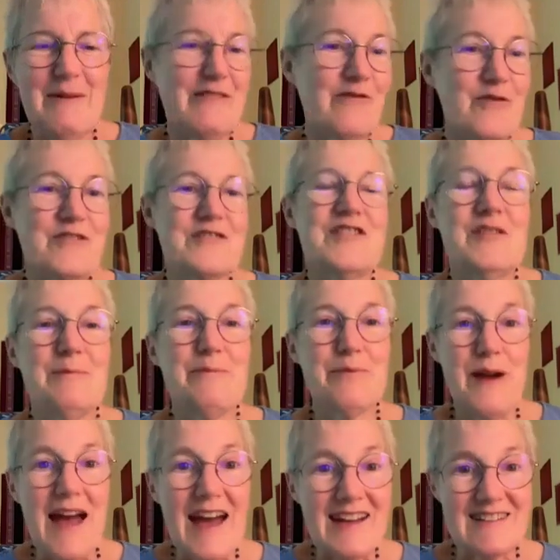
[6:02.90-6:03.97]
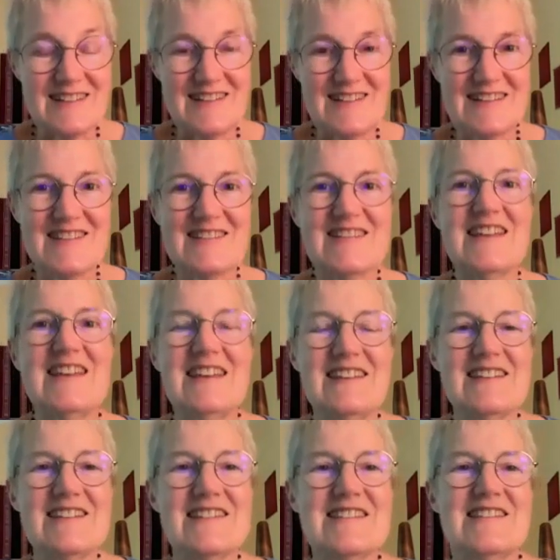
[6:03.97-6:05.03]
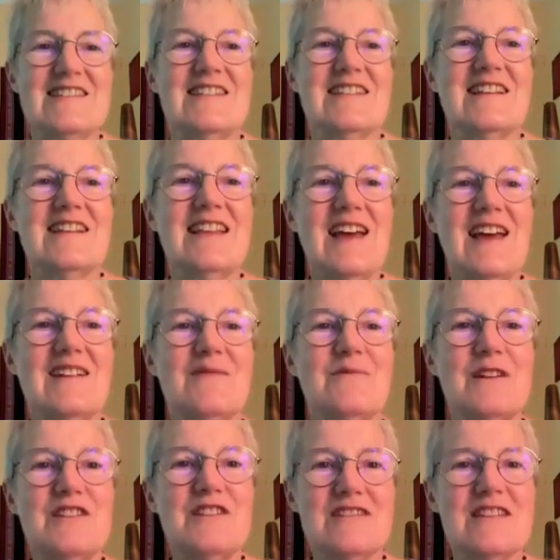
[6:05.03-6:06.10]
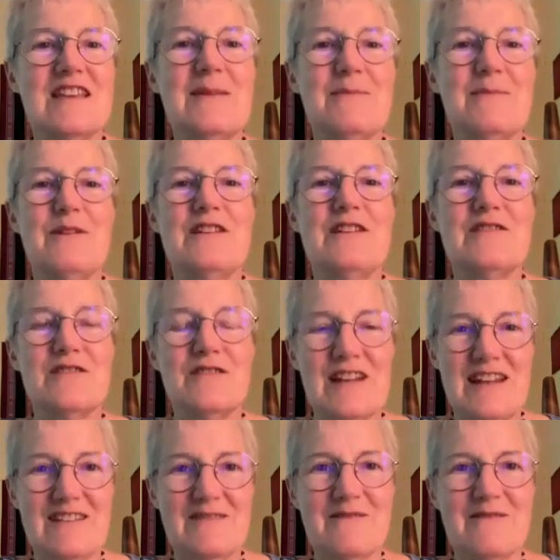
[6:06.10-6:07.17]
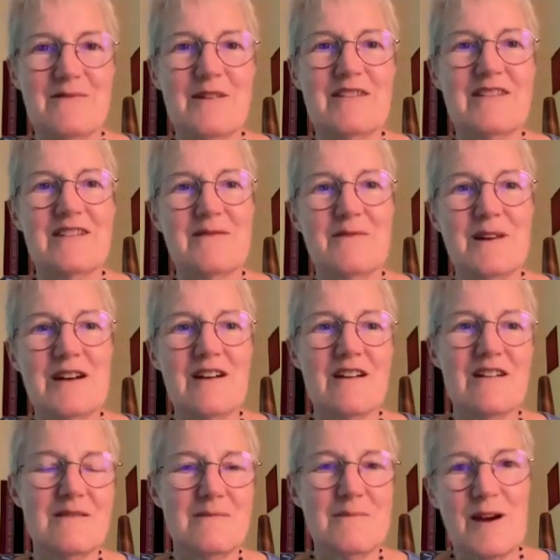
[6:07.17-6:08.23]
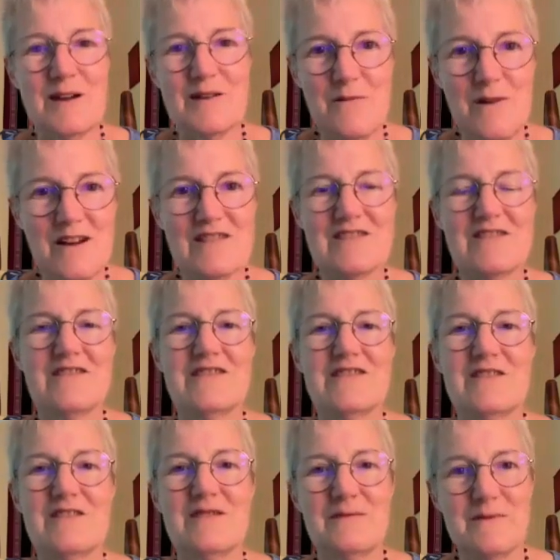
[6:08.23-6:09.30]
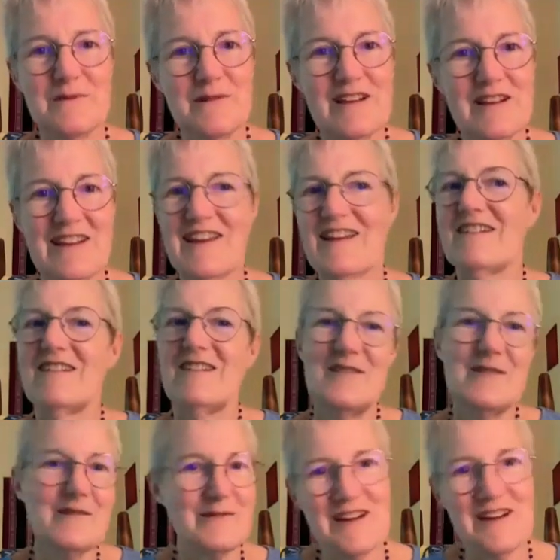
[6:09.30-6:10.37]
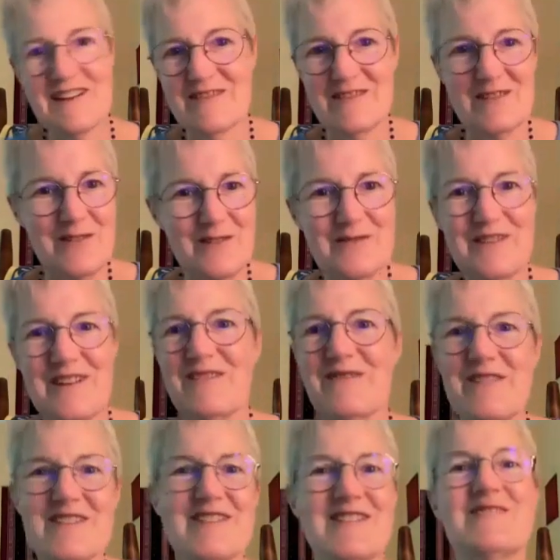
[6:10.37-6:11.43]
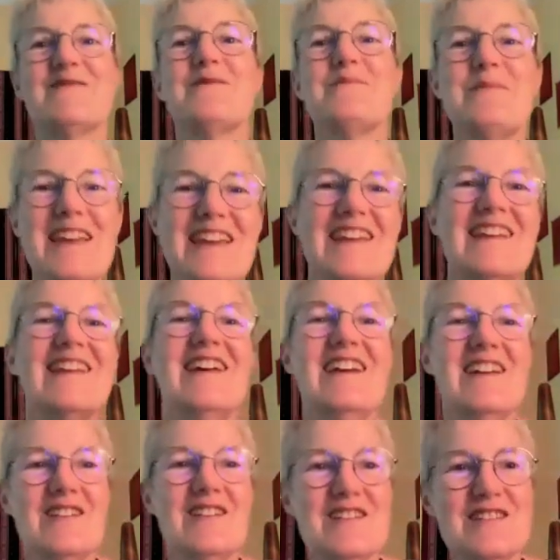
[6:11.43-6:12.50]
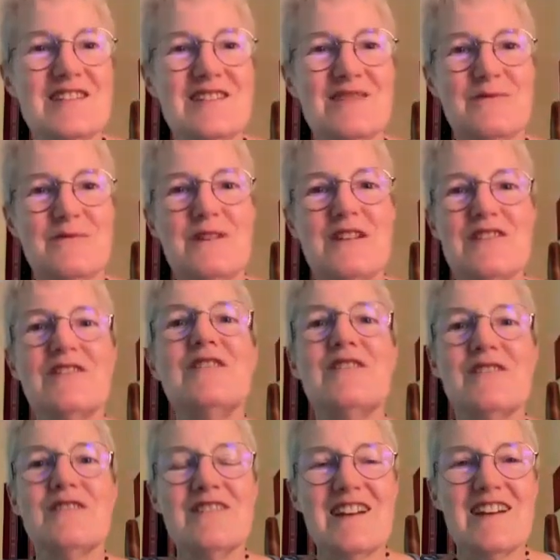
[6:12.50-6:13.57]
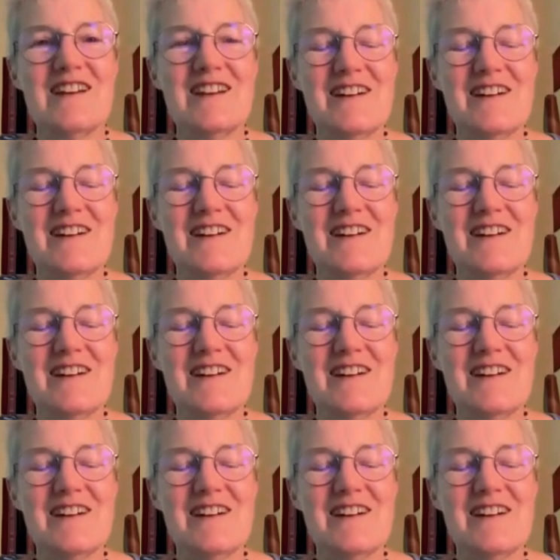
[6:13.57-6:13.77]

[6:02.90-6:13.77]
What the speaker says: of course, the practice is that we just keep returning when our mind wanders, or we're like, oh, I don't know if this is for me. You just return.